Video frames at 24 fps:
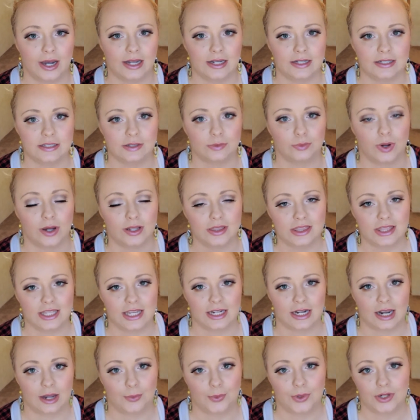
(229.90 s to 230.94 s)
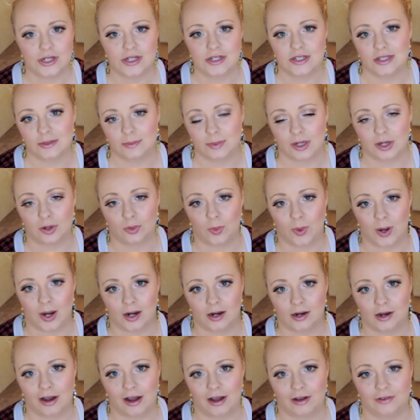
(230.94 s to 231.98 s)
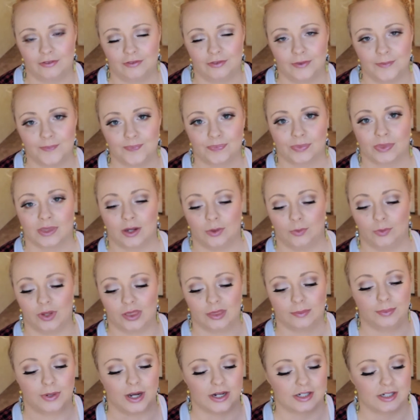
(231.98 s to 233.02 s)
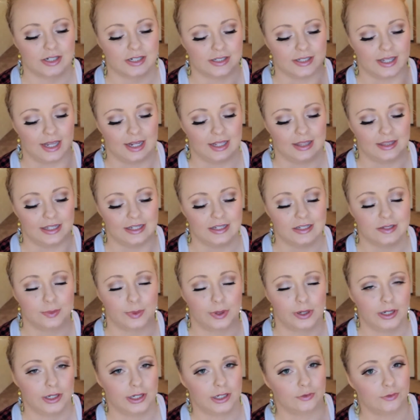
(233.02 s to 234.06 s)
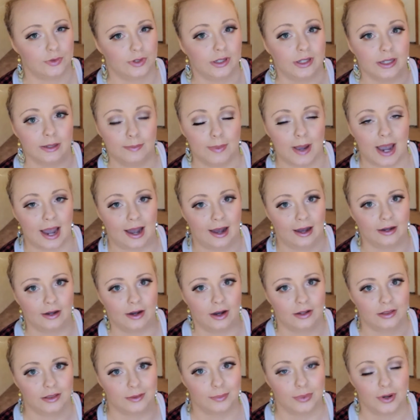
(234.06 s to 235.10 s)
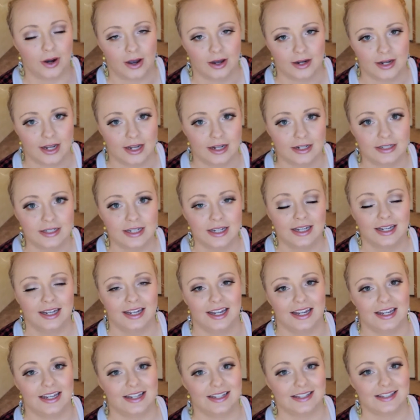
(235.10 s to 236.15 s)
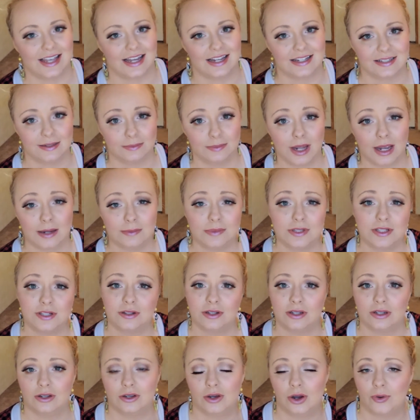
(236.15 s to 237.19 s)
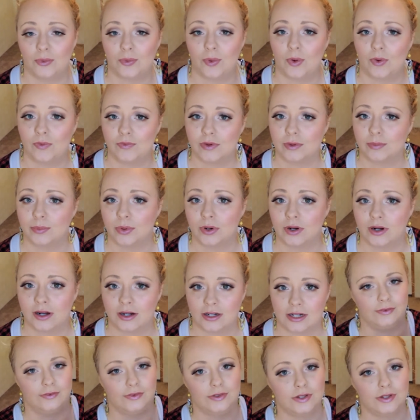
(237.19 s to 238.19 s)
But one thing I want you to be aware of with brushes like this, where you can really pack on the product, is that sometimes you can go overboard.